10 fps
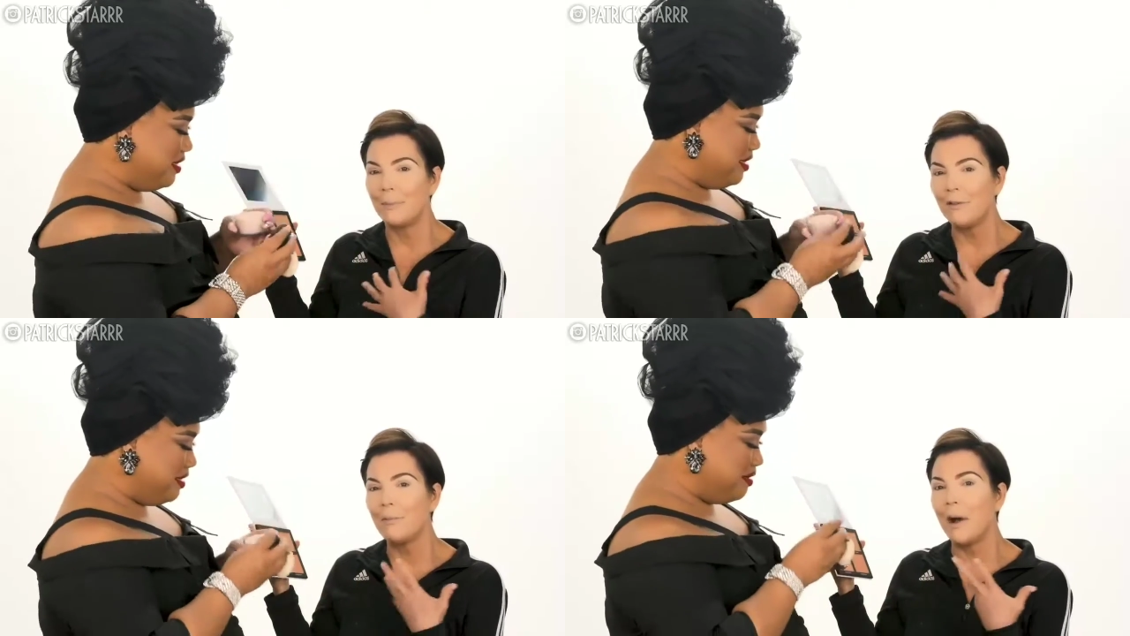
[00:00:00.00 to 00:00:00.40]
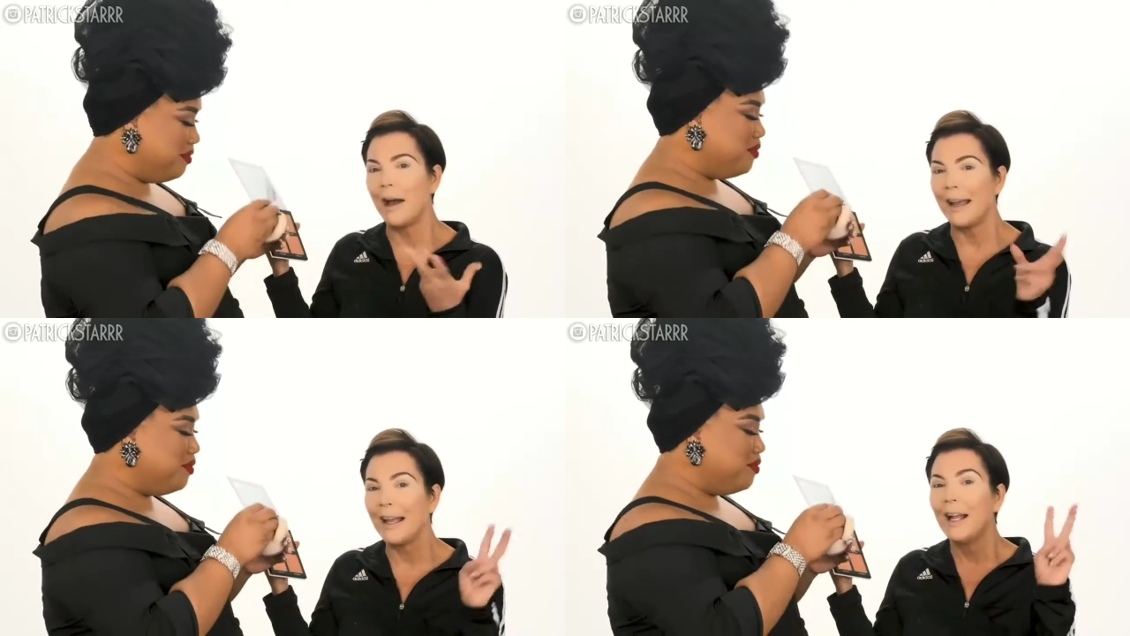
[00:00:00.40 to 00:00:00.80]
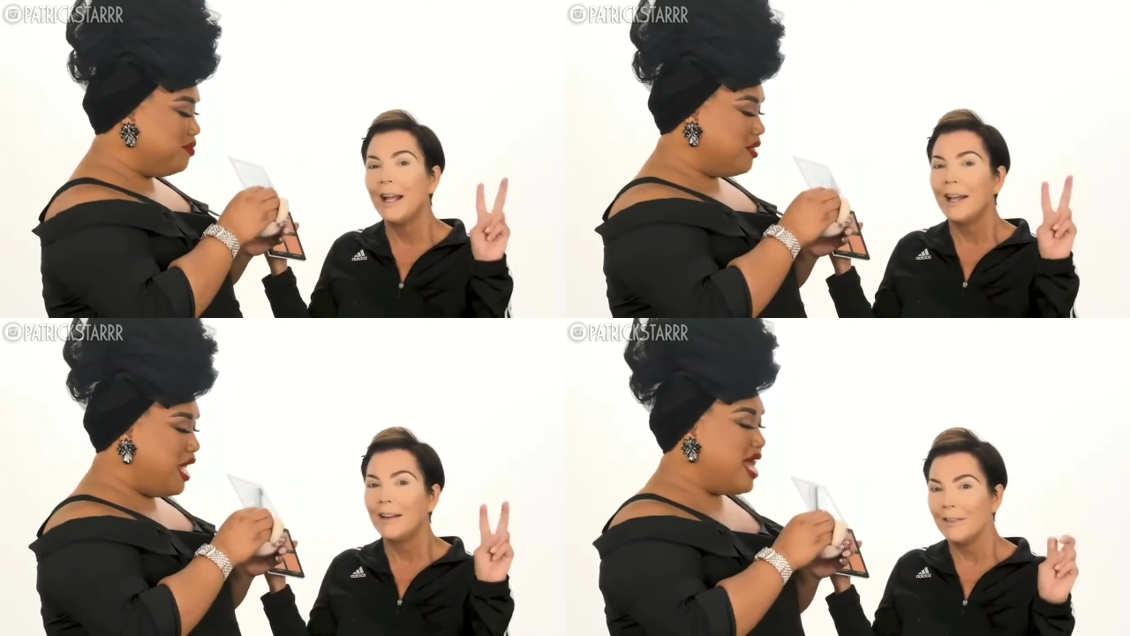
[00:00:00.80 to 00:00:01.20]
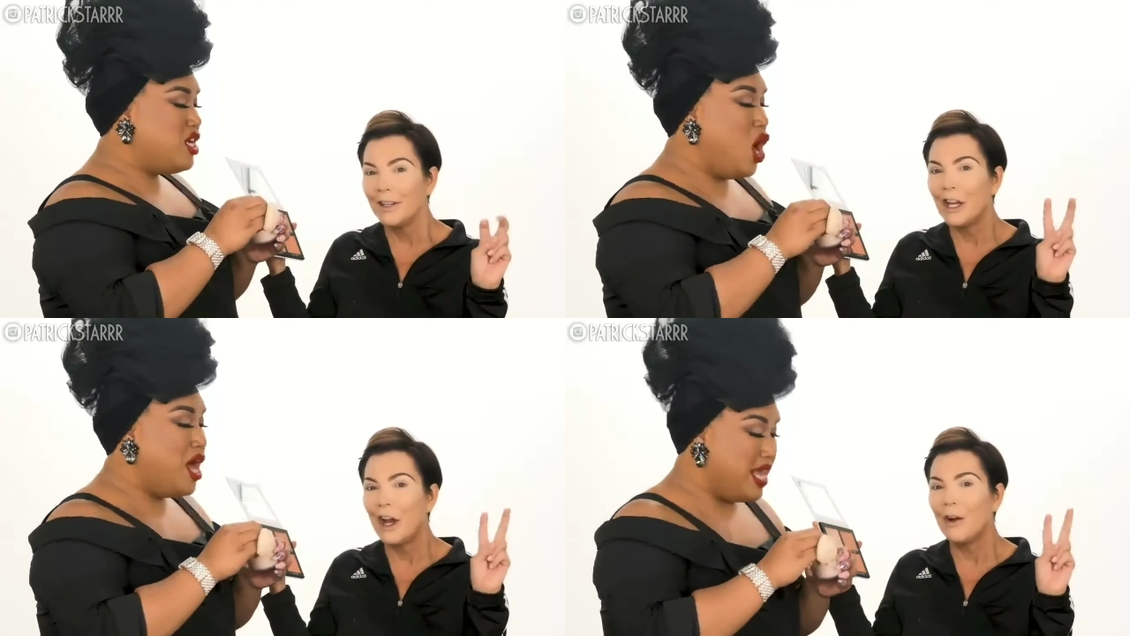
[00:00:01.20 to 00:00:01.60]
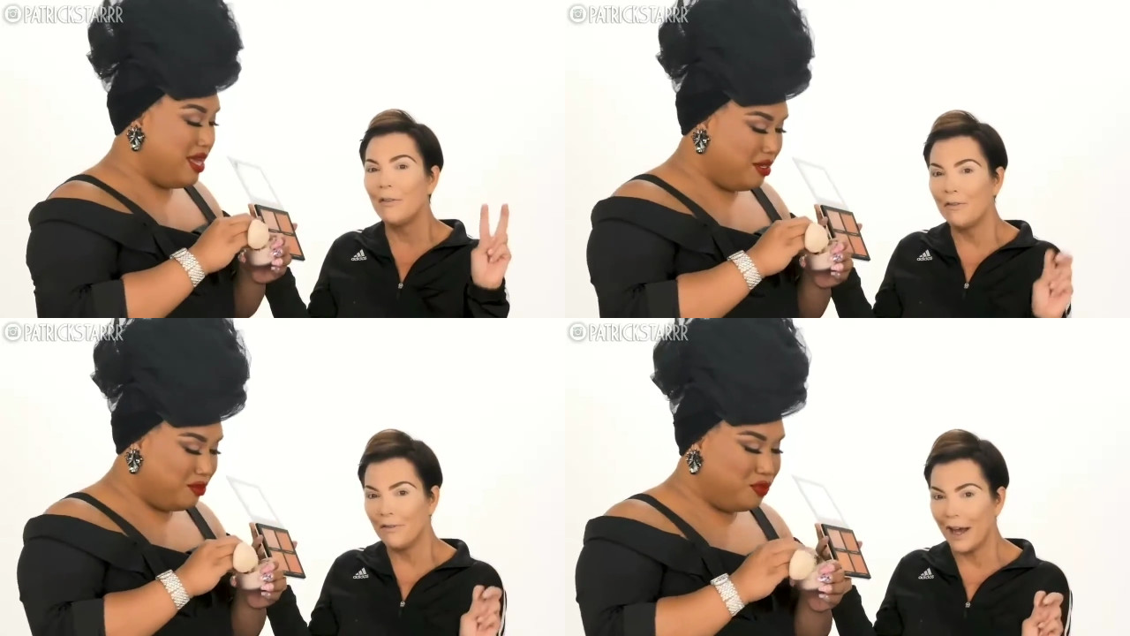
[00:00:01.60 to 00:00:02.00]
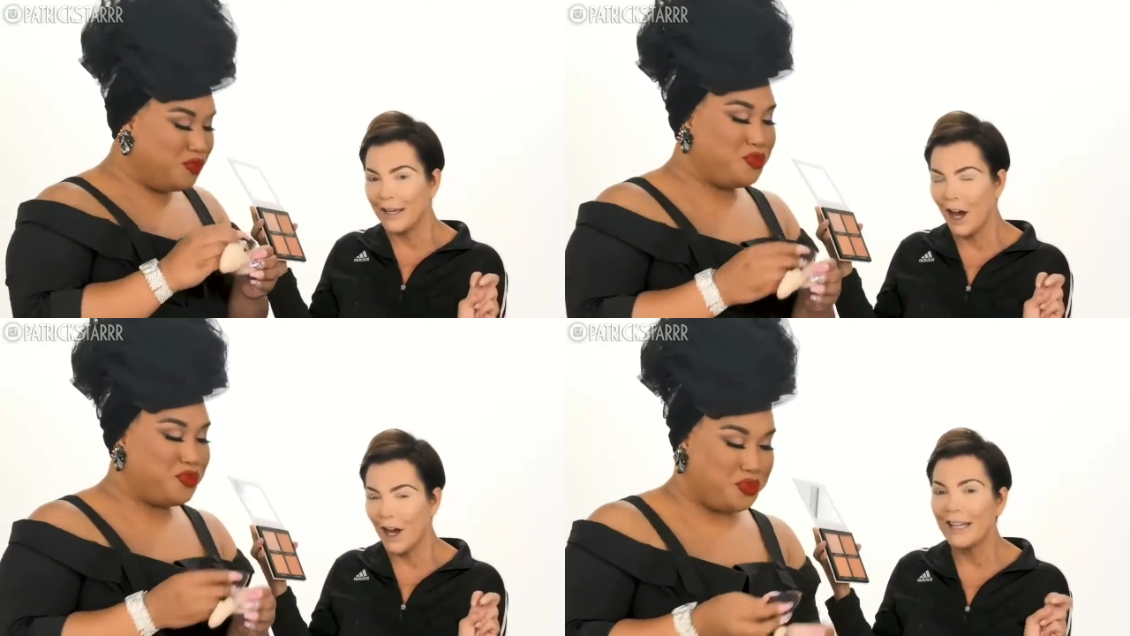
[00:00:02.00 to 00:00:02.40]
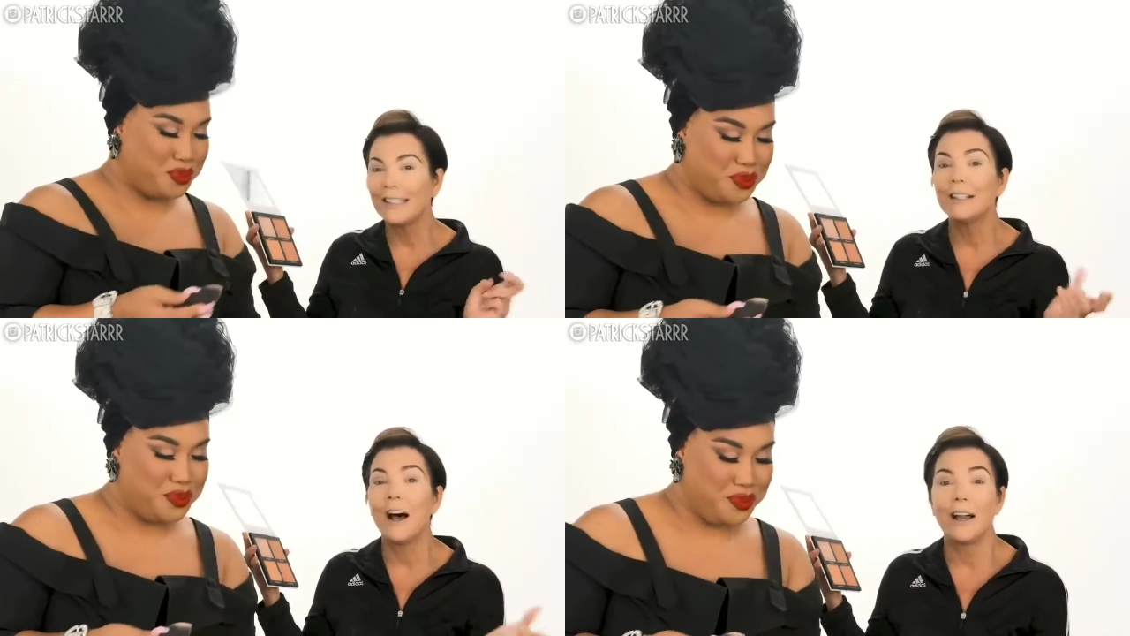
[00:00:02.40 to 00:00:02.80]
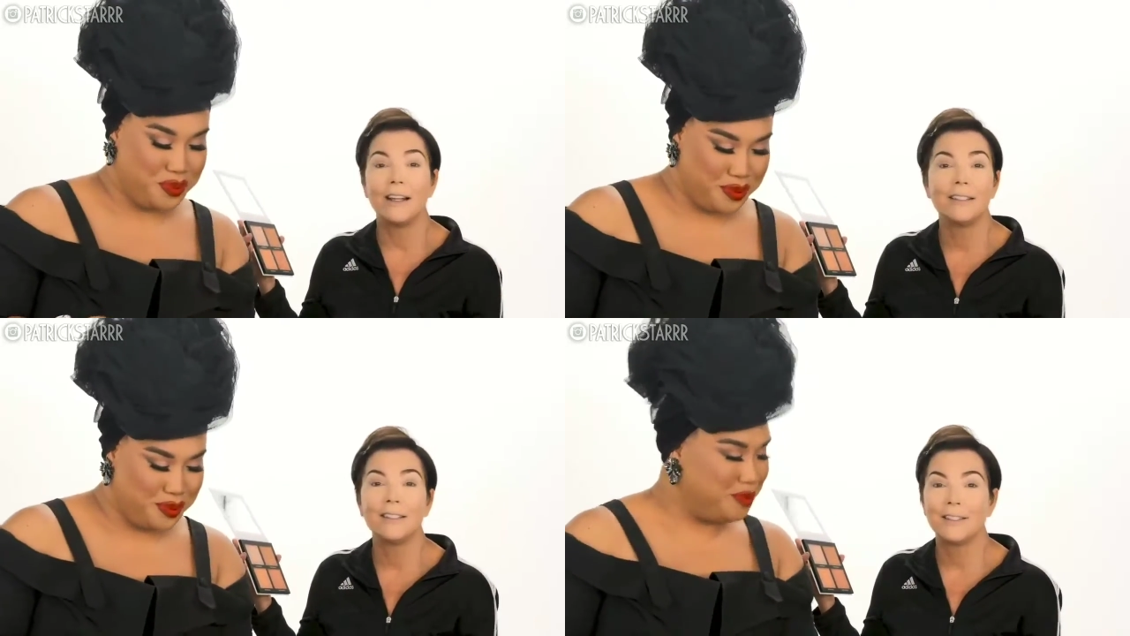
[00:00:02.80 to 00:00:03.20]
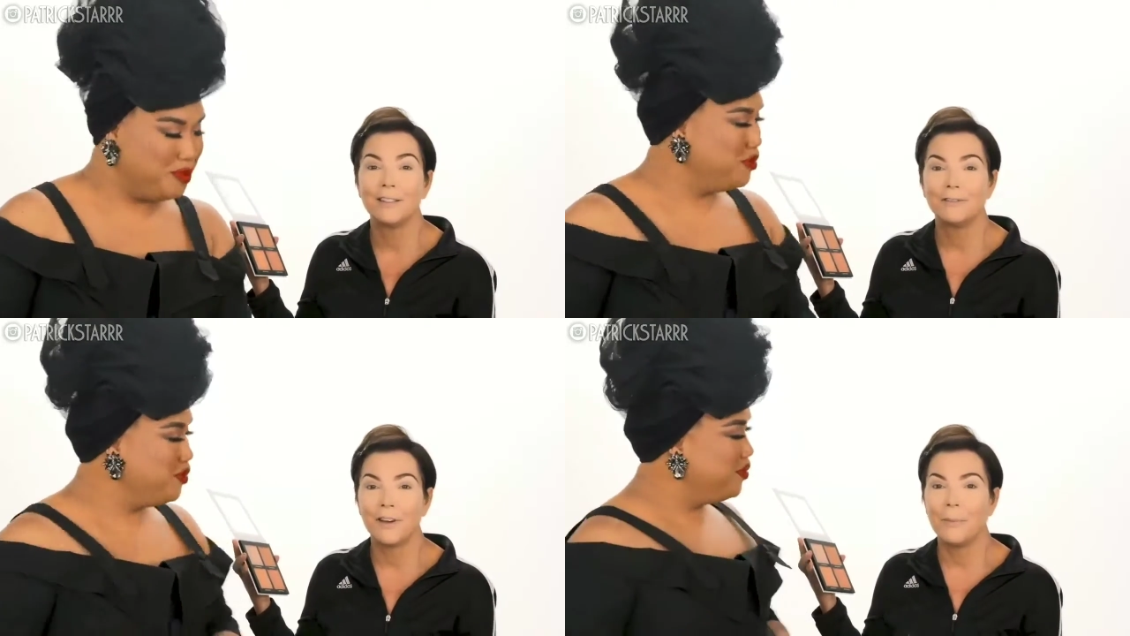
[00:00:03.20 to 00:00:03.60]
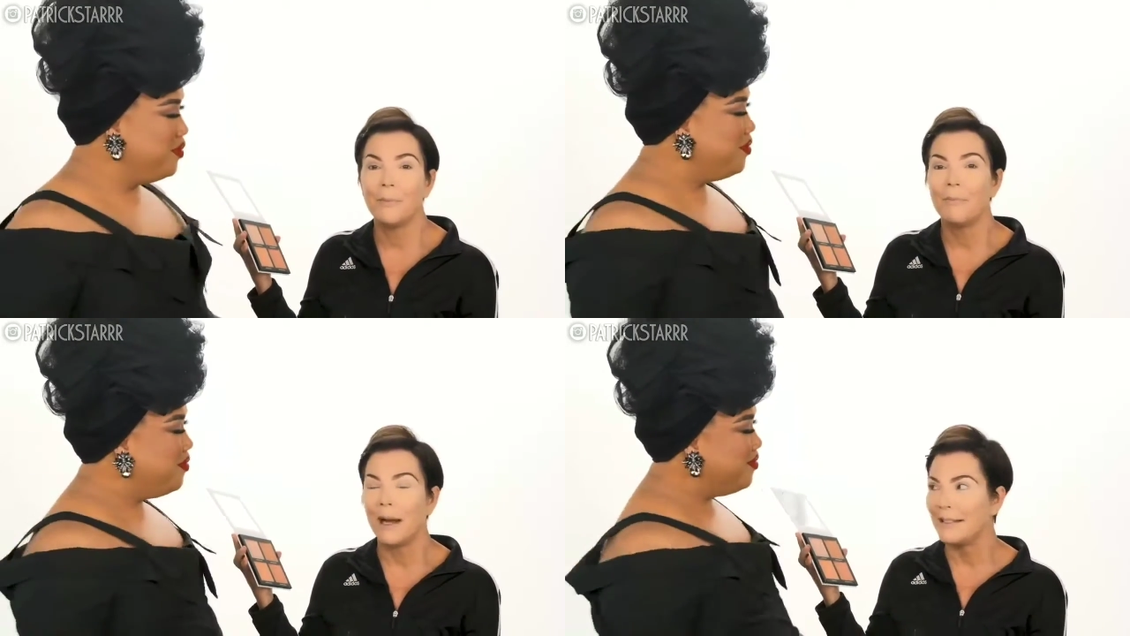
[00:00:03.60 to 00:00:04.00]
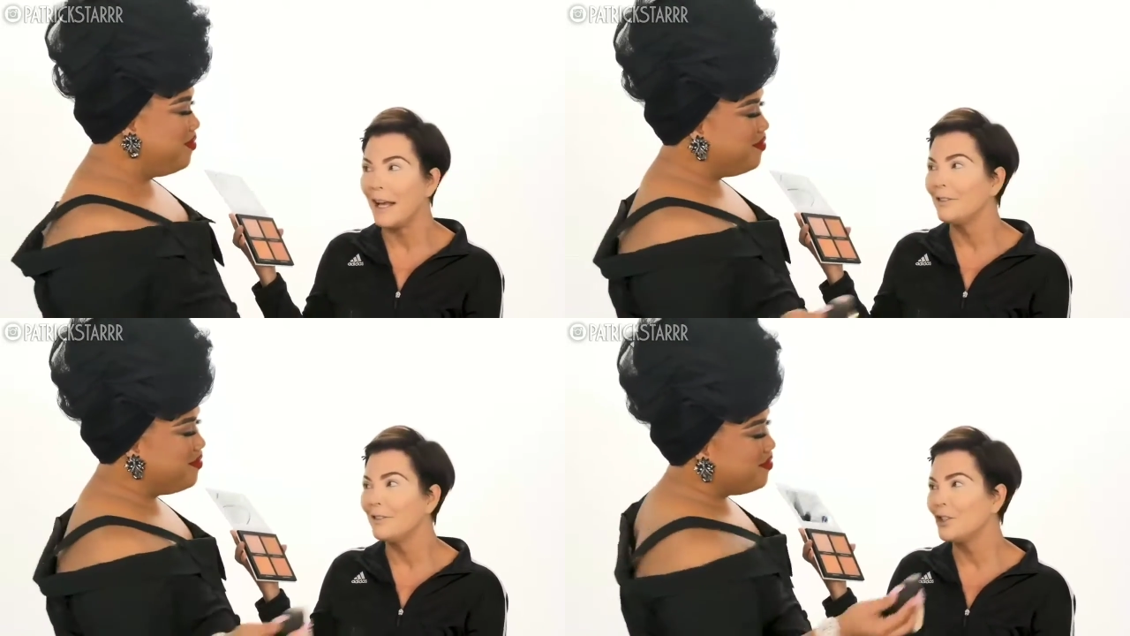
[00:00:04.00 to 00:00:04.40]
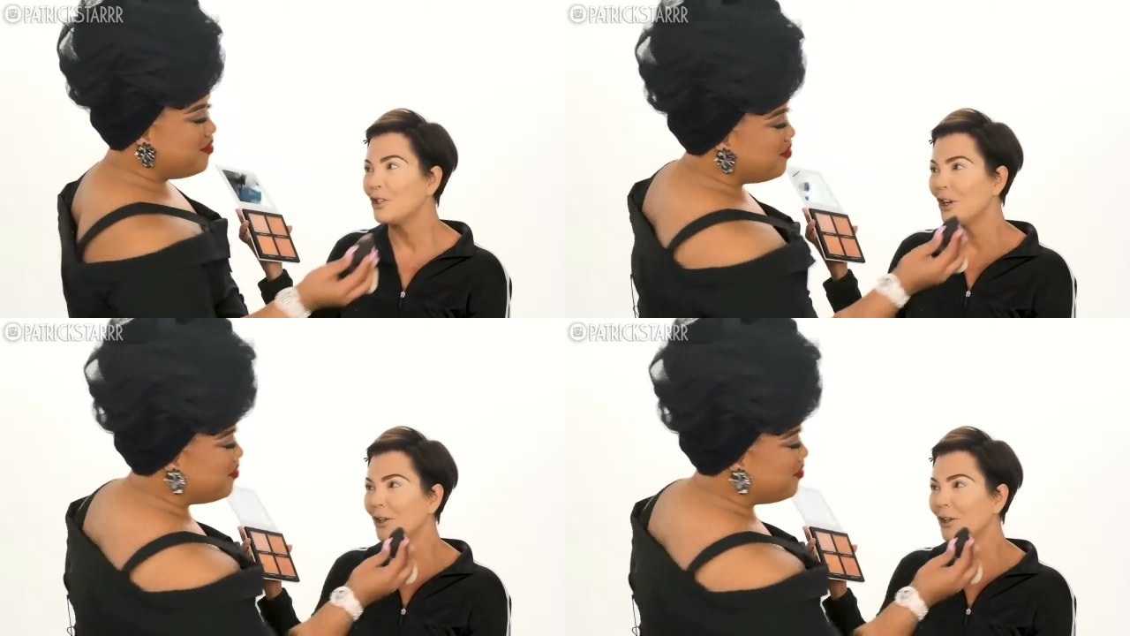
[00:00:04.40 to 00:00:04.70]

Speaker 1: some of my. Iconic. Uh, you know, iconic lines from my television